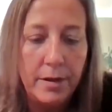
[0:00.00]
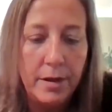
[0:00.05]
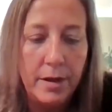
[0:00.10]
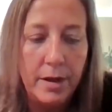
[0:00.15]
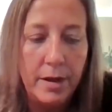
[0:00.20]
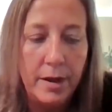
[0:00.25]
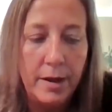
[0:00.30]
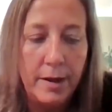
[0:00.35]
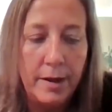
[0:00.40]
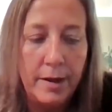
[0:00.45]

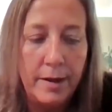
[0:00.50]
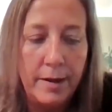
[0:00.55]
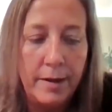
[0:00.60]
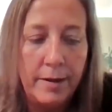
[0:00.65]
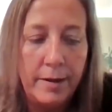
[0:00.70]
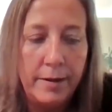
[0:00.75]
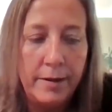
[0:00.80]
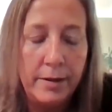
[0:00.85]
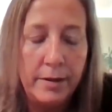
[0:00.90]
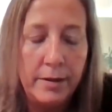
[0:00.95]

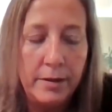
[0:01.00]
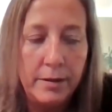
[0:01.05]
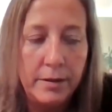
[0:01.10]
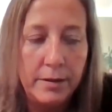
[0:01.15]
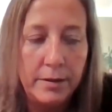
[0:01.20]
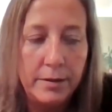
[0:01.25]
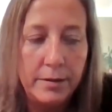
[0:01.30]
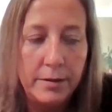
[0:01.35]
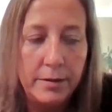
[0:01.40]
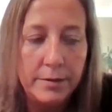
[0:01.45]
Uh,
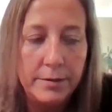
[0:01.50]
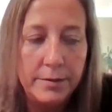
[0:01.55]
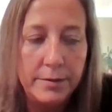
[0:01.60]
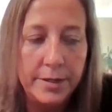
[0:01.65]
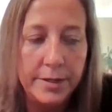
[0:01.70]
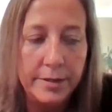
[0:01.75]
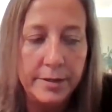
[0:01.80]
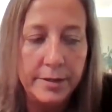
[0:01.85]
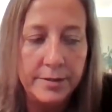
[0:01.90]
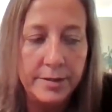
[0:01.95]

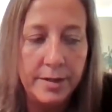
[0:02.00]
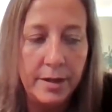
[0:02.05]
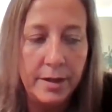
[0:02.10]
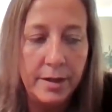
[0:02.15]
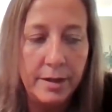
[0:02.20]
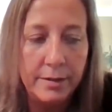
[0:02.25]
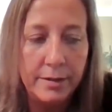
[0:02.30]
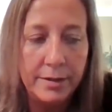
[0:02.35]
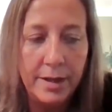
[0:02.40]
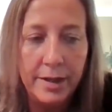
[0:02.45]
there's
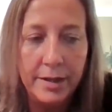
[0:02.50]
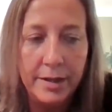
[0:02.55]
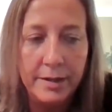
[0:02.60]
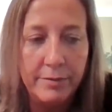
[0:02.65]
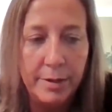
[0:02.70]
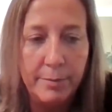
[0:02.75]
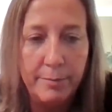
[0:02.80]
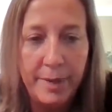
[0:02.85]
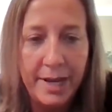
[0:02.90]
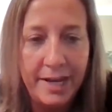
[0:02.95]
a kind
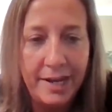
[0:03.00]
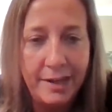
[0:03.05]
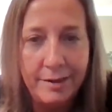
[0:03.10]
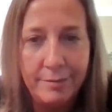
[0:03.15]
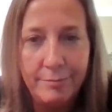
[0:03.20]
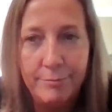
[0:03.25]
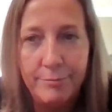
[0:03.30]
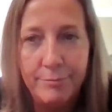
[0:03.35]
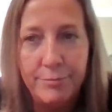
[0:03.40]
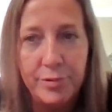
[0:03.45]
of a
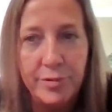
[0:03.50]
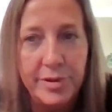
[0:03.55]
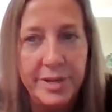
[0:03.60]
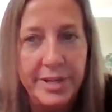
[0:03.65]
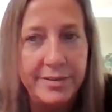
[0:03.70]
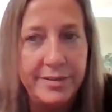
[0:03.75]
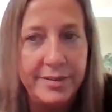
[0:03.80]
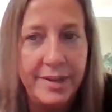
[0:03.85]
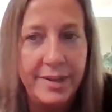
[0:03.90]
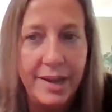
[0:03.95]
main priest